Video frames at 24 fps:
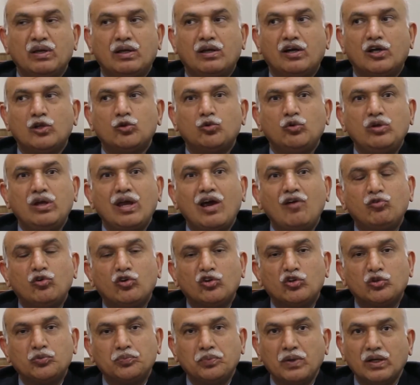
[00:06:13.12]
because we have
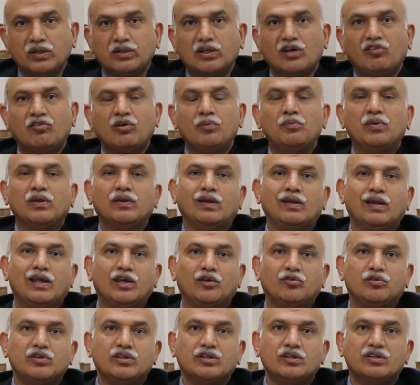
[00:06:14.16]
to respect our mother
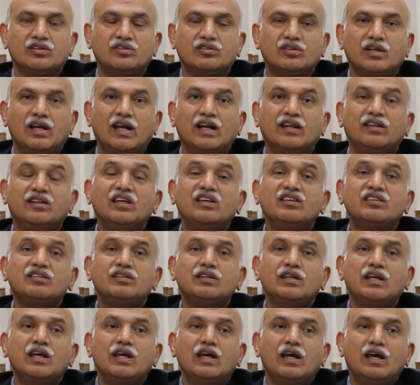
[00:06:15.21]
languages. And
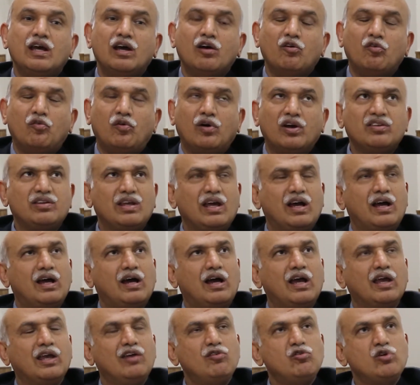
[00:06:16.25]
this,
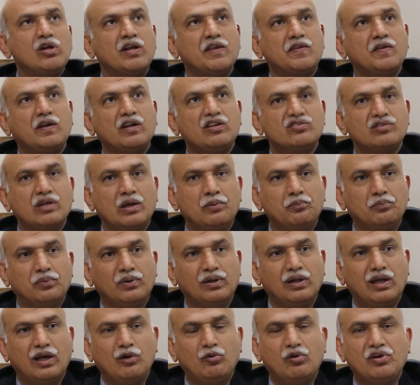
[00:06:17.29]
I give you another
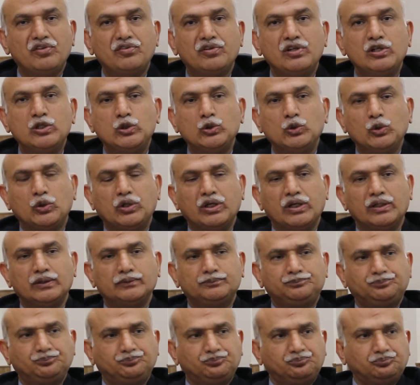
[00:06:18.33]
example. I was in
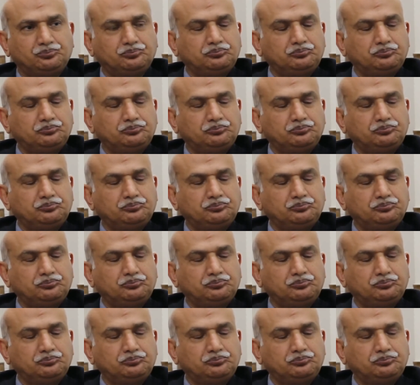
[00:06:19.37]
UK.